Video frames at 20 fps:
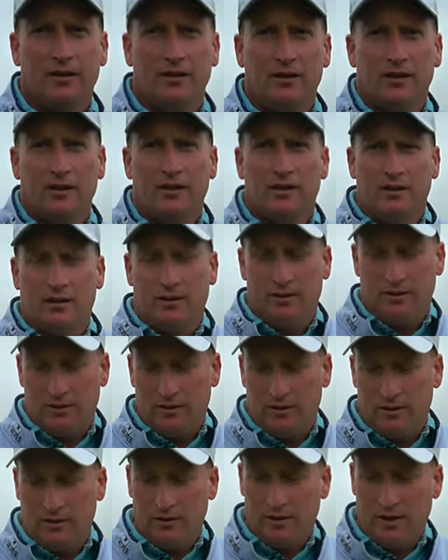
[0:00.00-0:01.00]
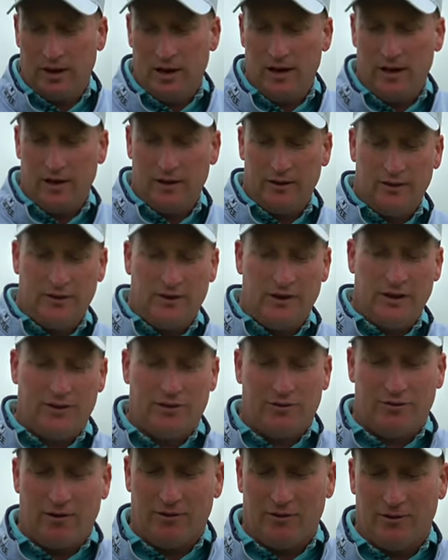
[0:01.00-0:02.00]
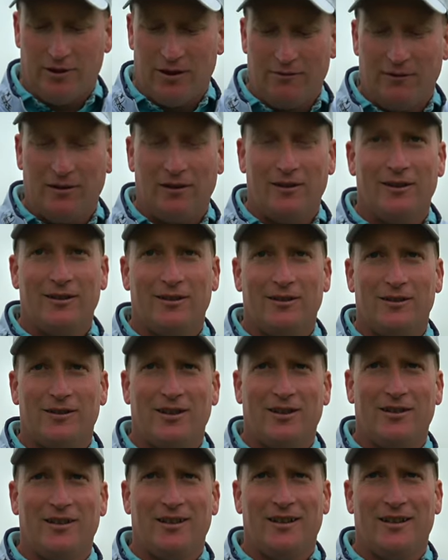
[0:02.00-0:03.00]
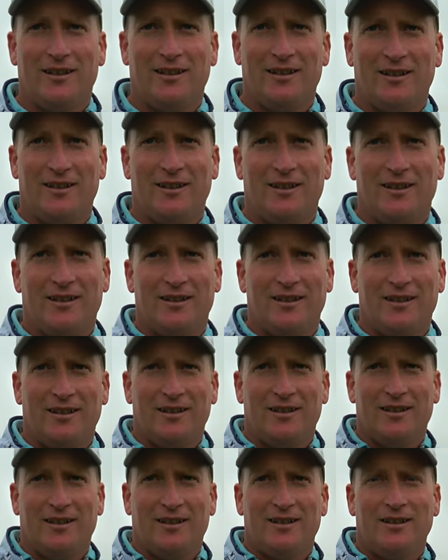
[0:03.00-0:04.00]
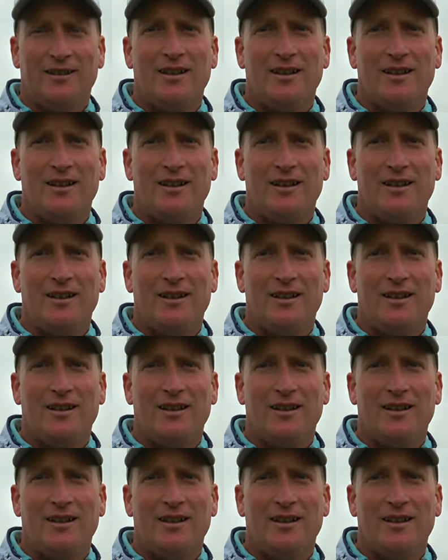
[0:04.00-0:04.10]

Where do you go now? 6/7 iron. So yeah. Always to that club.